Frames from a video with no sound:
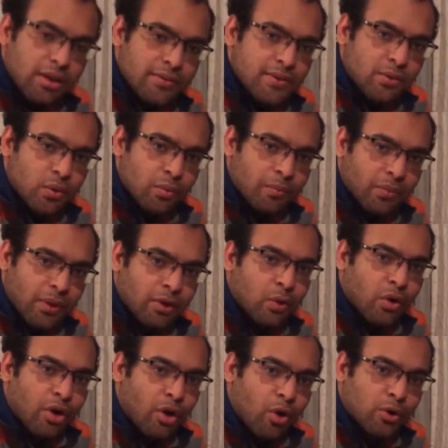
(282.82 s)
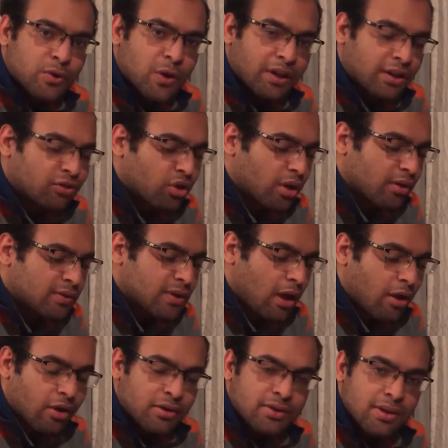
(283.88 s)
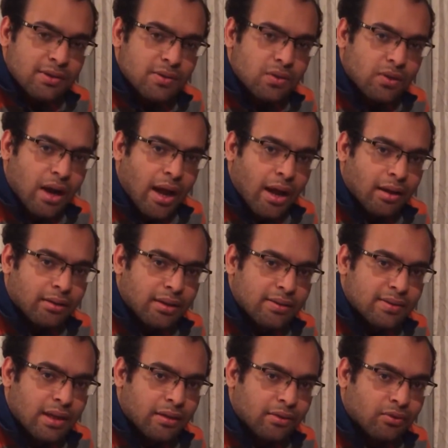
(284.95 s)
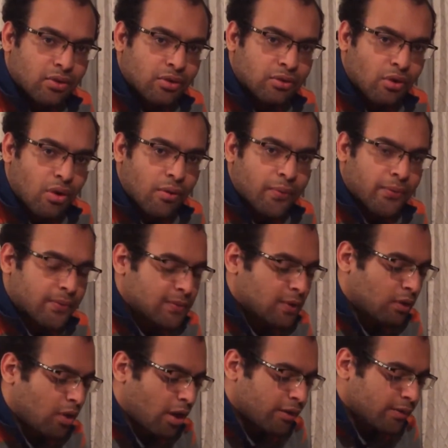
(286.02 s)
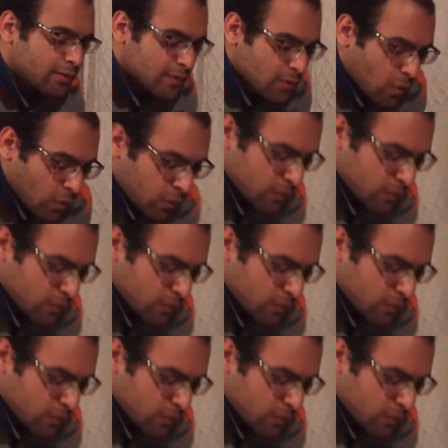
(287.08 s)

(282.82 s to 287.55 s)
you leave the room, you're also going to trigger the IR sensor and it's going to turn off the lights. So